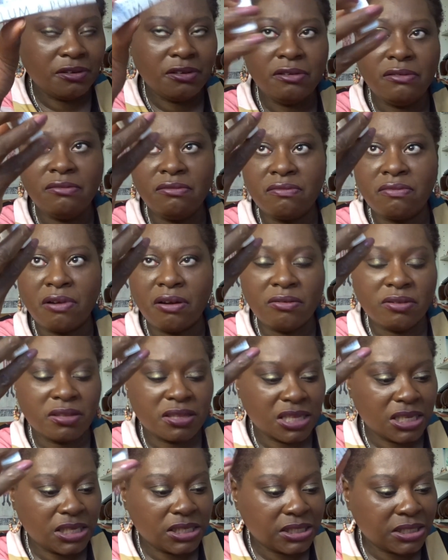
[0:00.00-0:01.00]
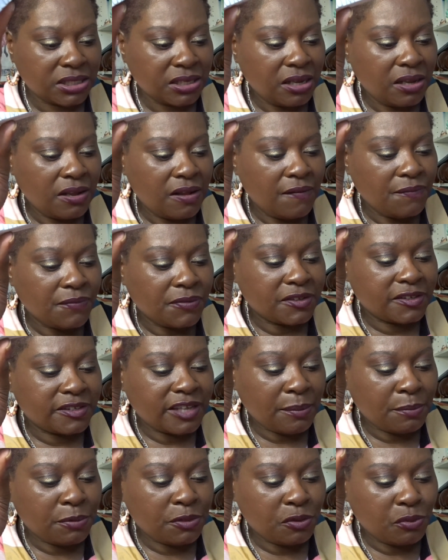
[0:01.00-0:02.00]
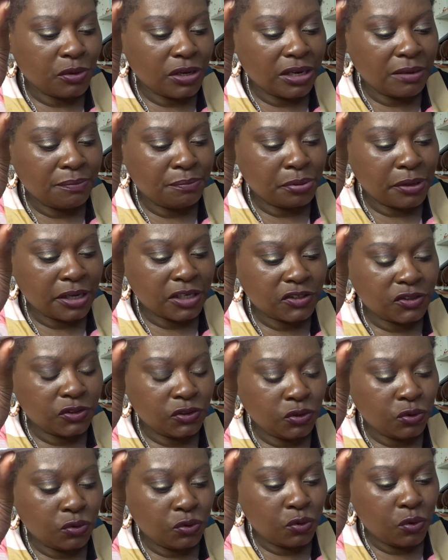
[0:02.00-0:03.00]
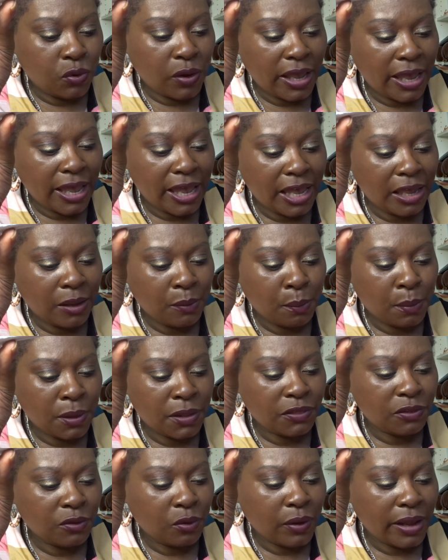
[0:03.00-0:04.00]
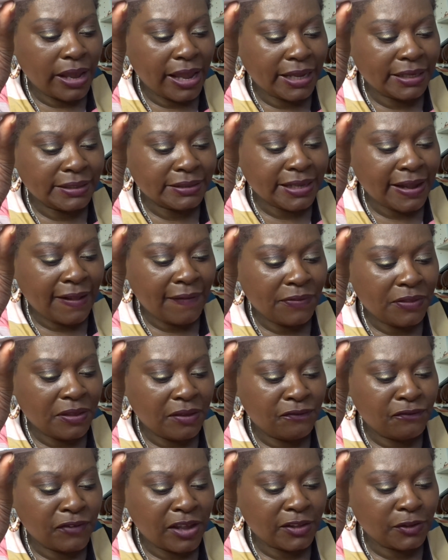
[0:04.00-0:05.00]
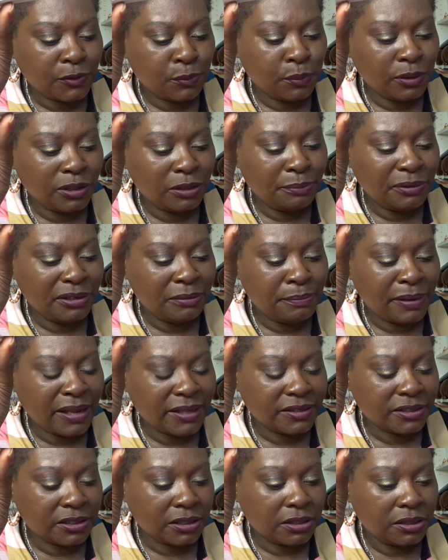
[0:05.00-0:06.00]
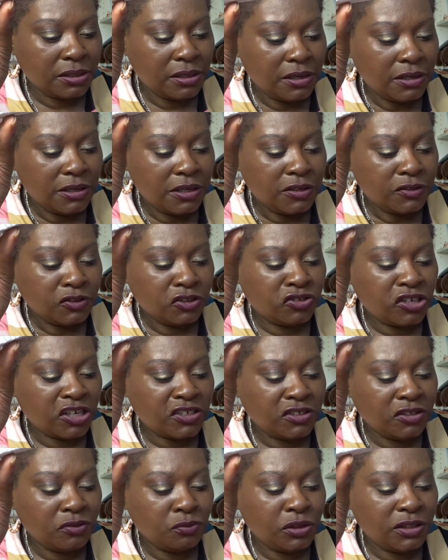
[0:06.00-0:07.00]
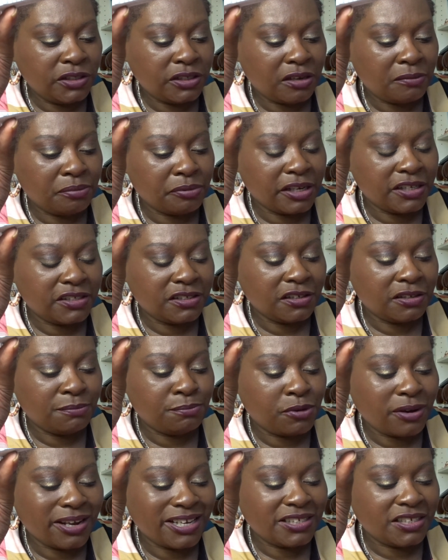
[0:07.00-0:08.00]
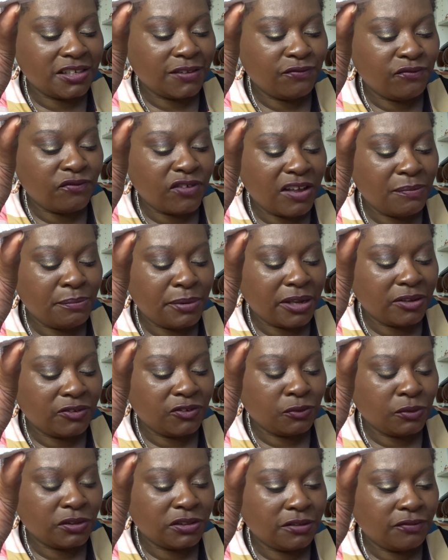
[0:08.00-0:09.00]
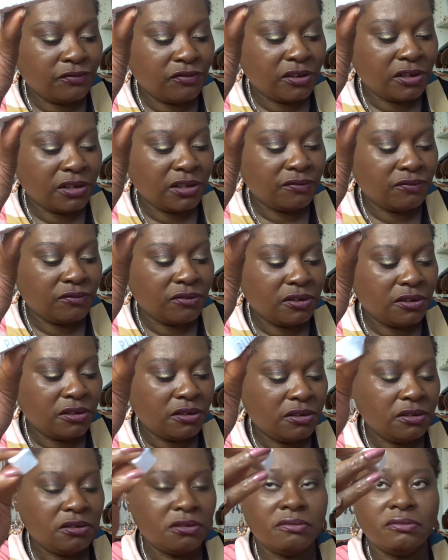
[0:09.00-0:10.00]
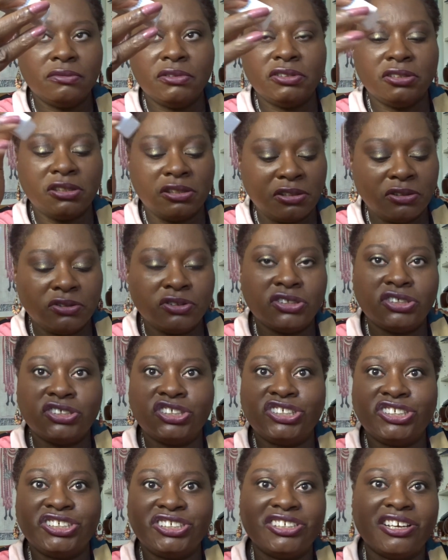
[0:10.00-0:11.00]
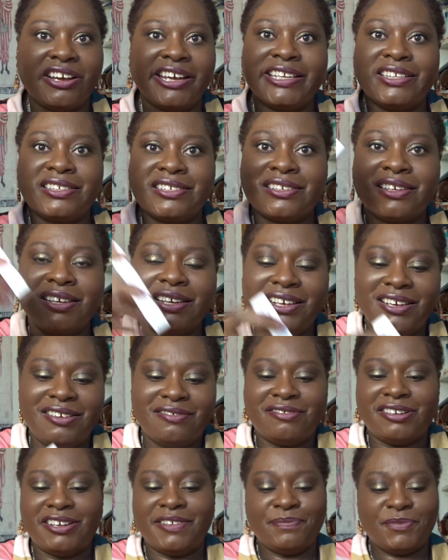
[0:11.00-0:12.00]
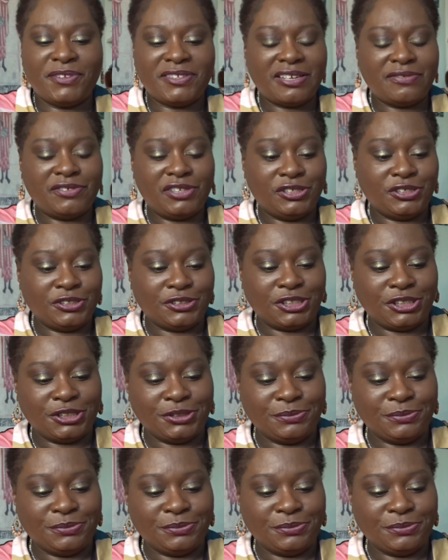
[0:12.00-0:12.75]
Who wrote this? Step three, press your hair with your hand and the effect will be better. Suggested retail price is £5.25. What a load of shite. Right, let's have a look.